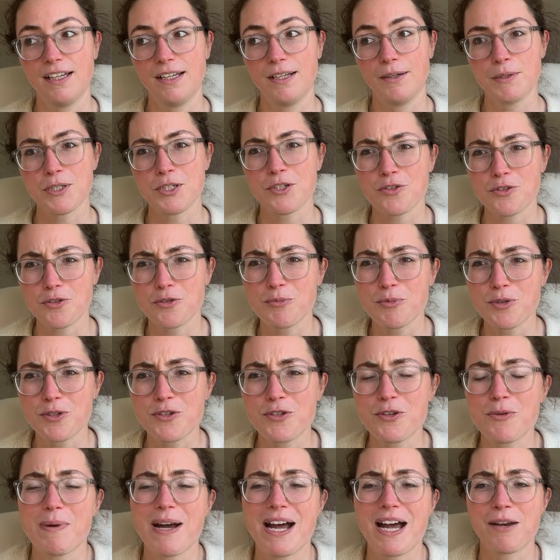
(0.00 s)
which is almost
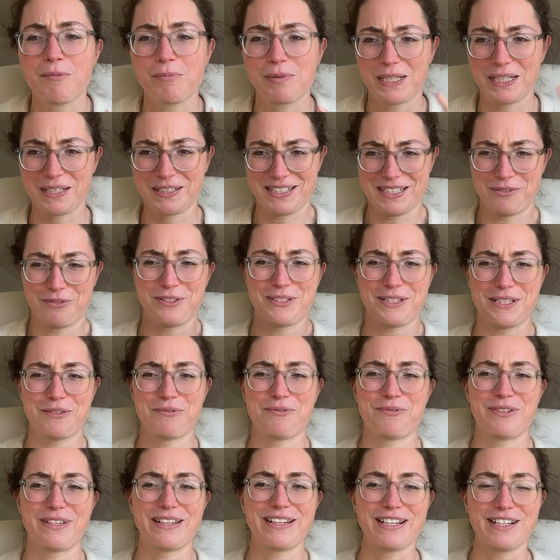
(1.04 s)
too bad because it was
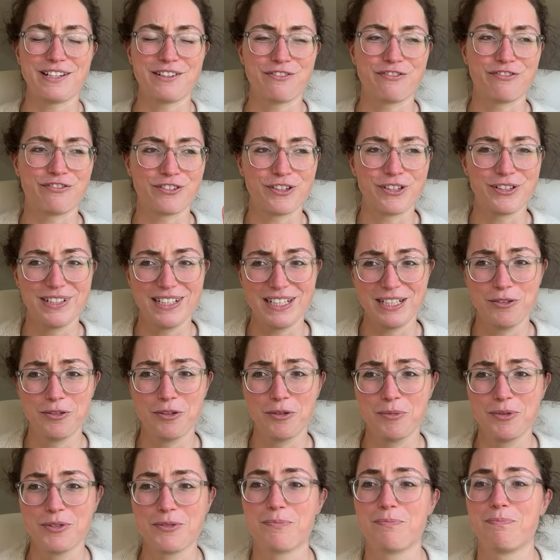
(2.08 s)
this really fun
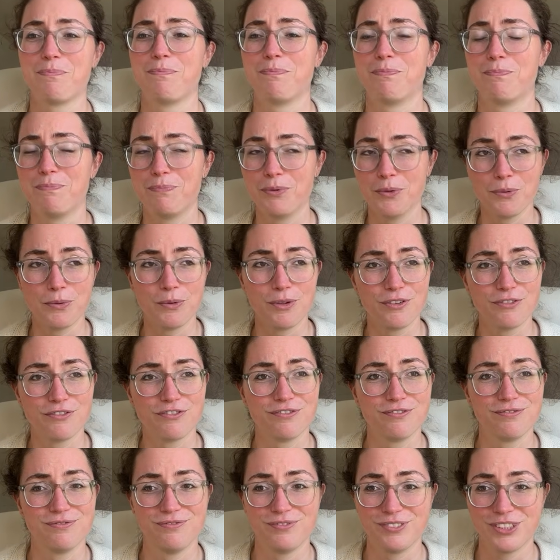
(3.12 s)
enormous ball of
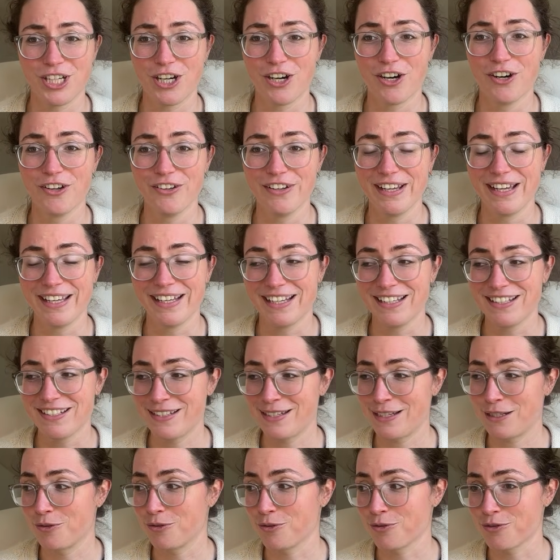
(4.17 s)
yarn. And then
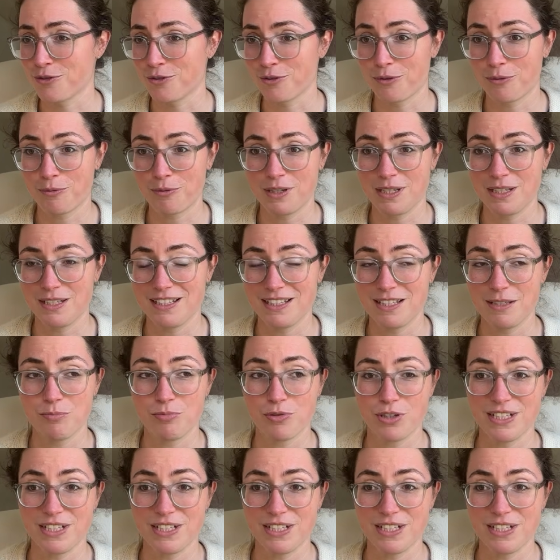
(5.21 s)
she had also 3D